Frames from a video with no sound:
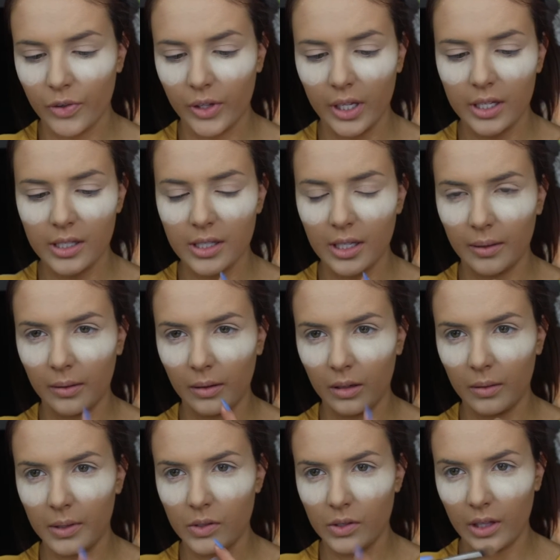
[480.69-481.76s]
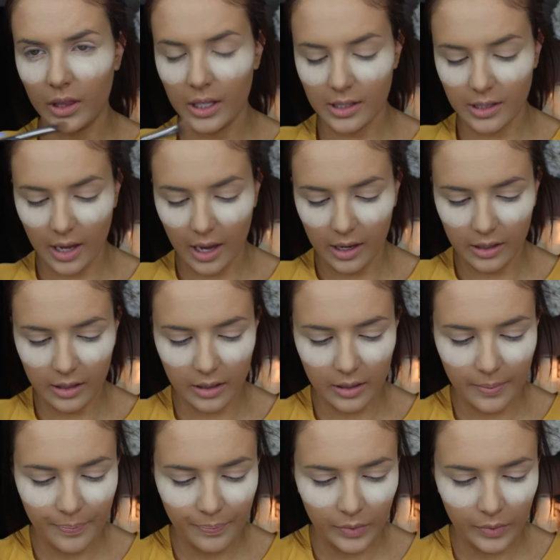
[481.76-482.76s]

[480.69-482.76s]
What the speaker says: for this, and I'm going to be using this end